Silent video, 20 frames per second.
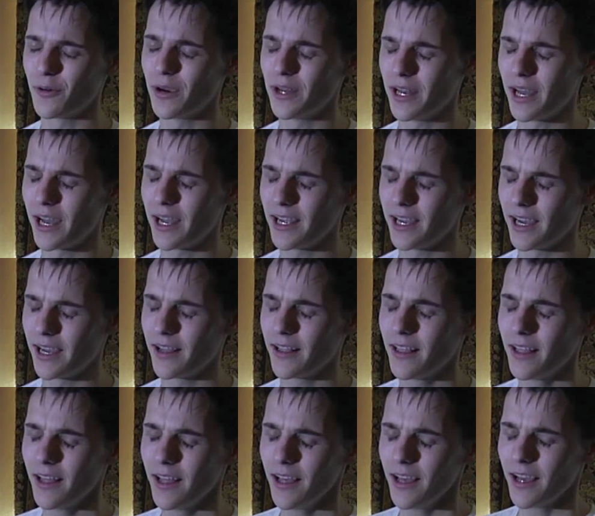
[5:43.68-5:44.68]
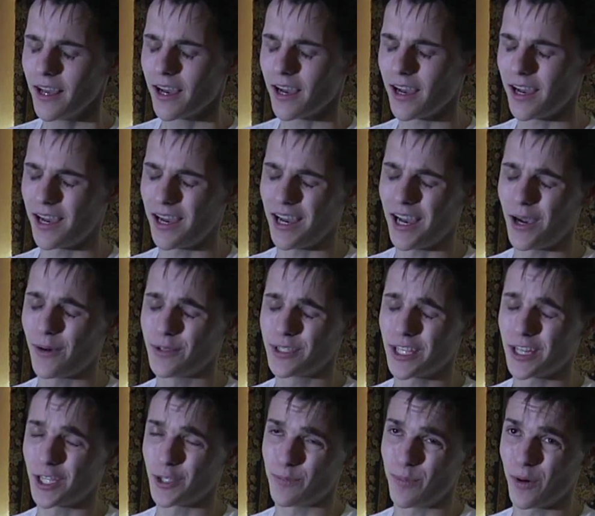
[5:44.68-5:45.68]
when I was
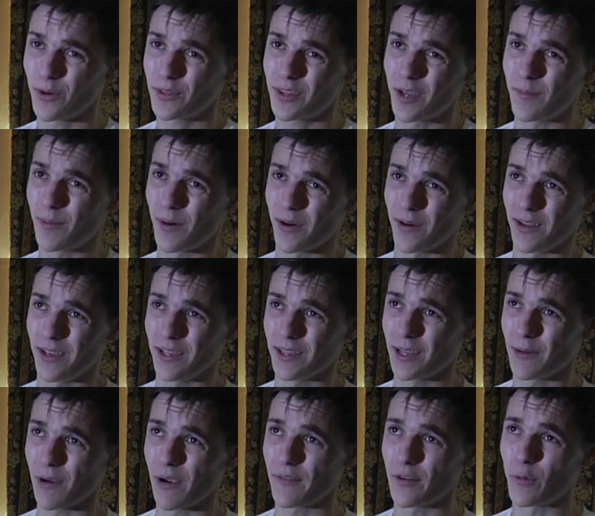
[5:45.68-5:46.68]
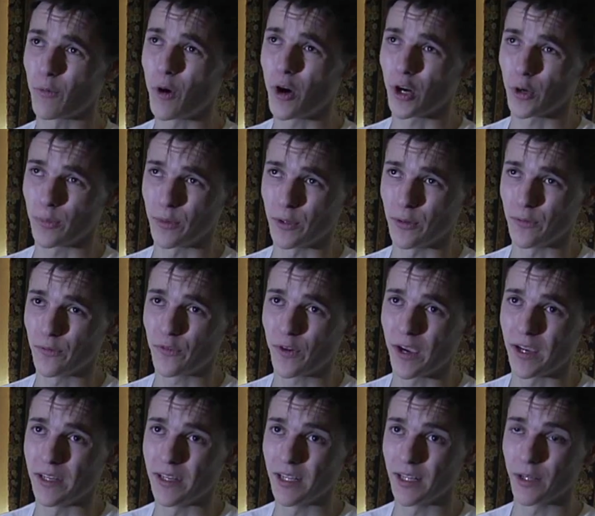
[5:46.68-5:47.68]
at this birthday party, and they were having a water balloon
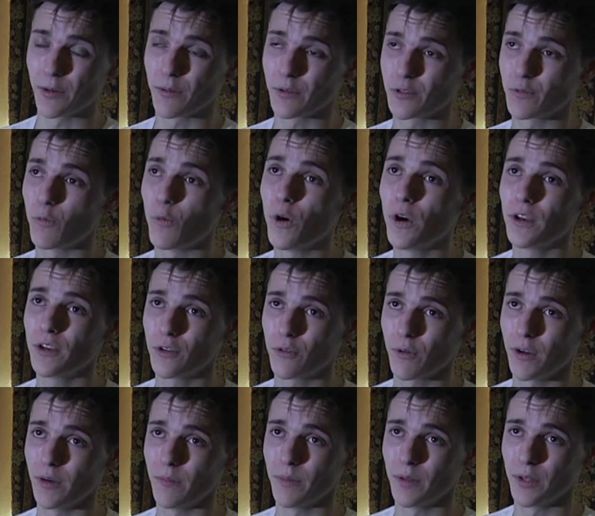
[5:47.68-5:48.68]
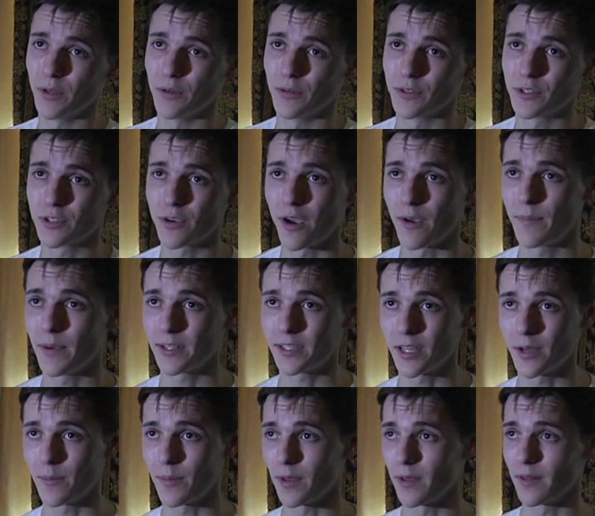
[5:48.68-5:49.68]
fight, and there was one green balloon, so I picked
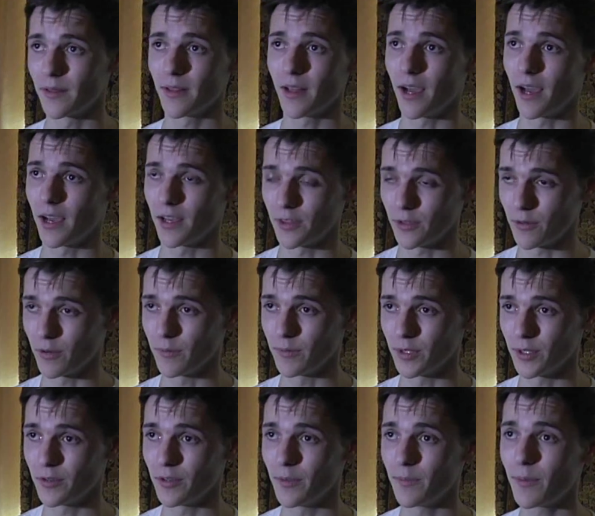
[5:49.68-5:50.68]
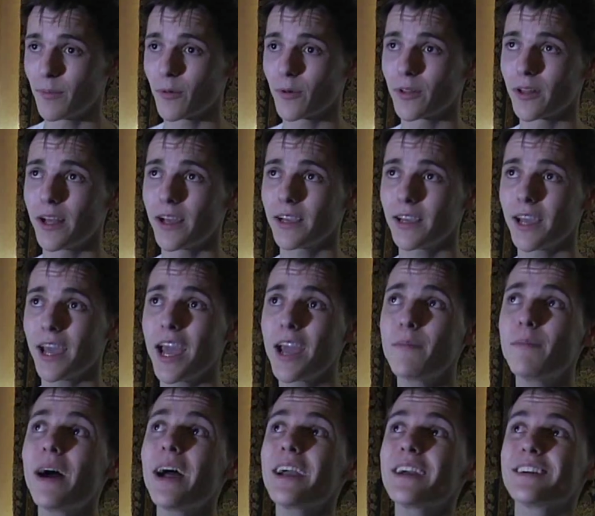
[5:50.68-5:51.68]
up the green balloon, and people were like, "Hey,
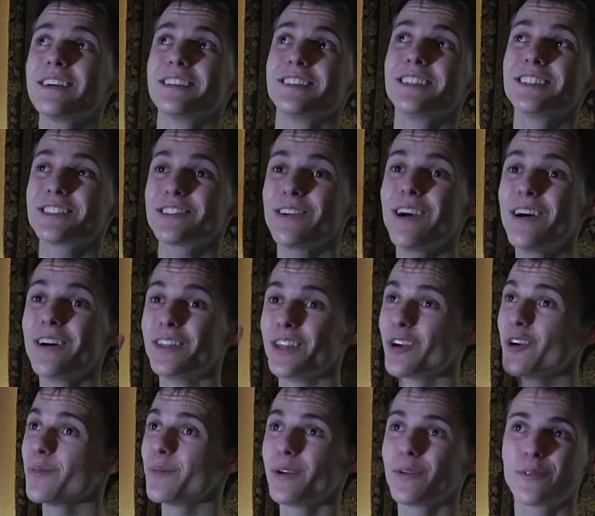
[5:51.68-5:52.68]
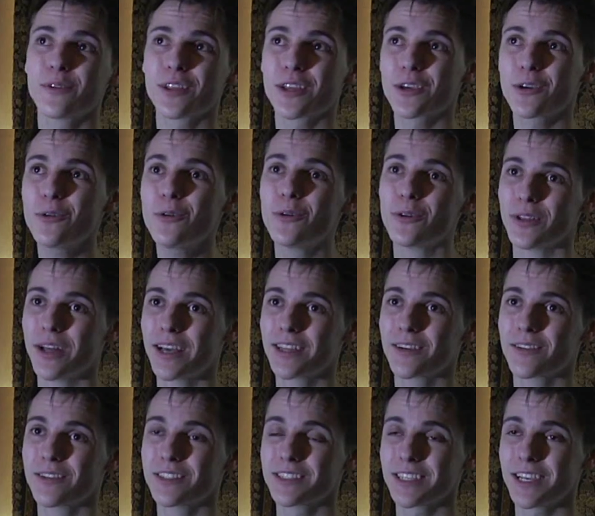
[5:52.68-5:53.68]
Michael, just throw it," and they were being really cool. Like,
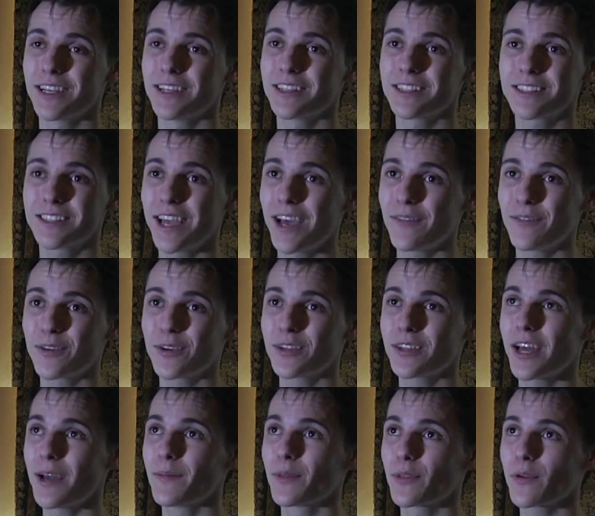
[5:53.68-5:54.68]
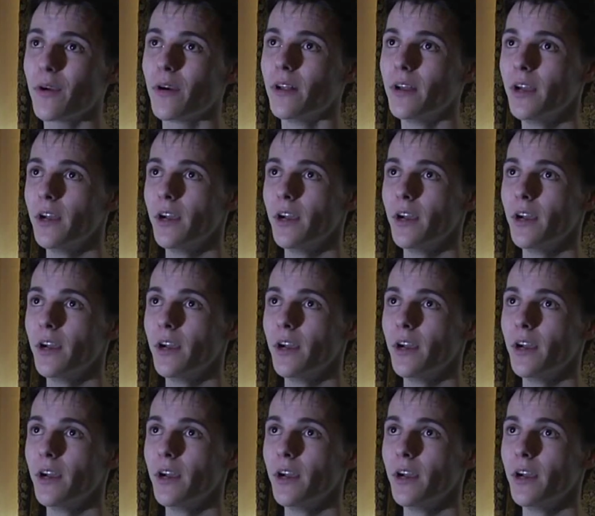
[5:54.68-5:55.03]
they were just saying, just have a good time and throw it.